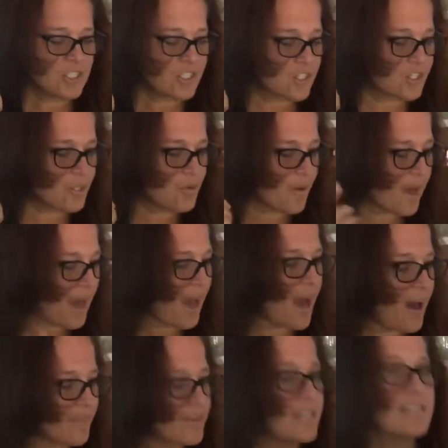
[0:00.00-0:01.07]
to
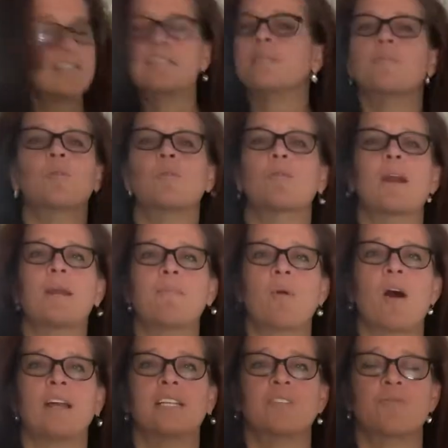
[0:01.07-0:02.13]
have some great
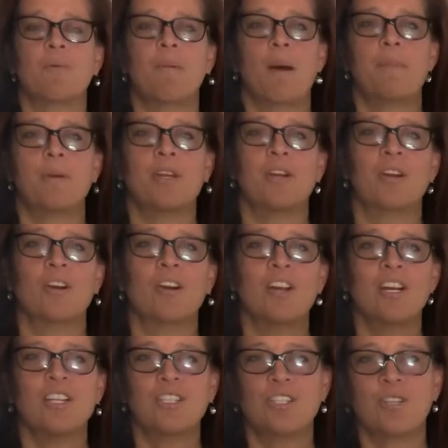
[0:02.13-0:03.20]
products from Epicure
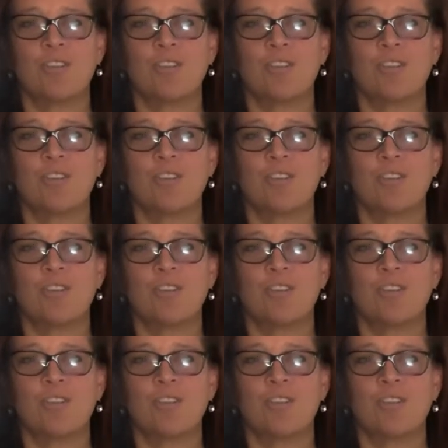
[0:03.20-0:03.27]
to